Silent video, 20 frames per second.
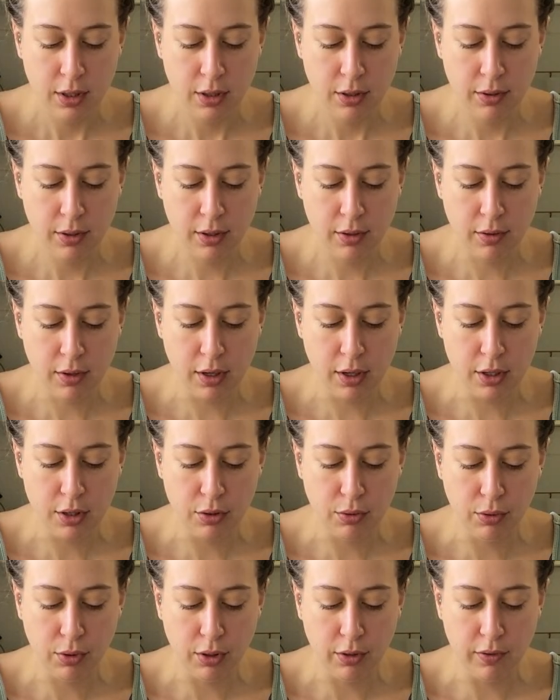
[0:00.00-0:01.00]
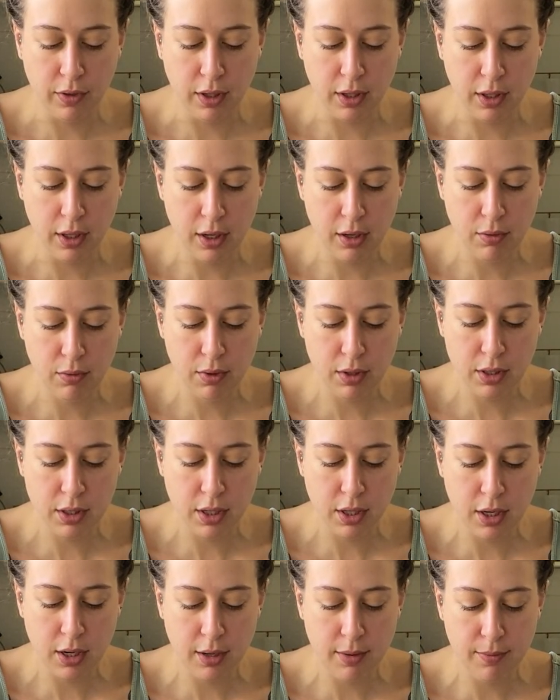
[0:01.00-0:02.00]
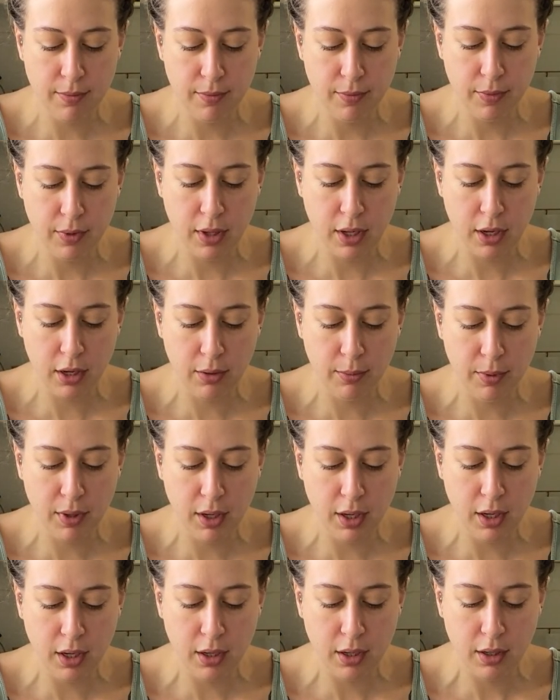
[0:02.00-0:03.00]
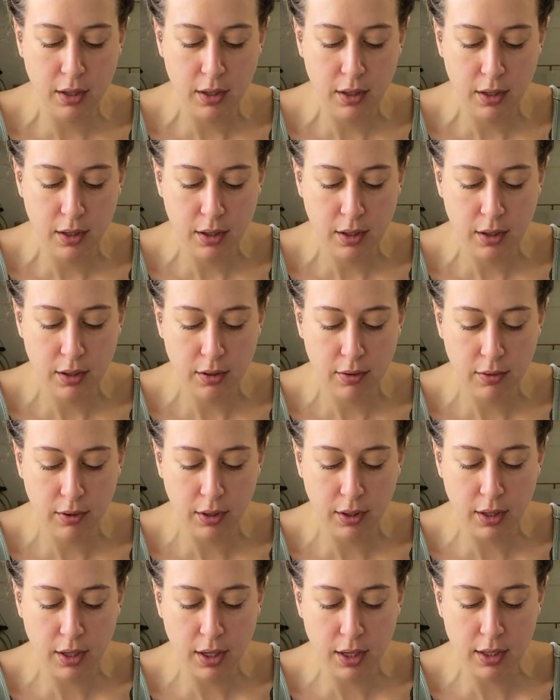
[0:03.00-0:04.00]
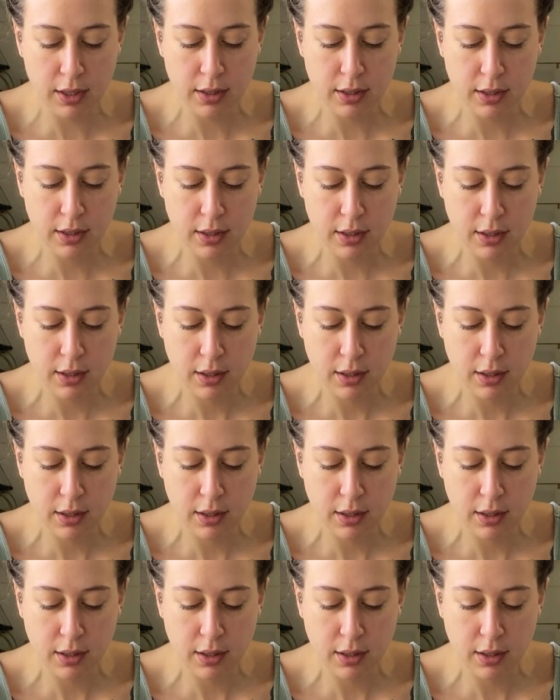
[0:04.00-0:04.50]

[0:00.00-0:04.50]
We can run our tool over it like one time. That'll be really nice.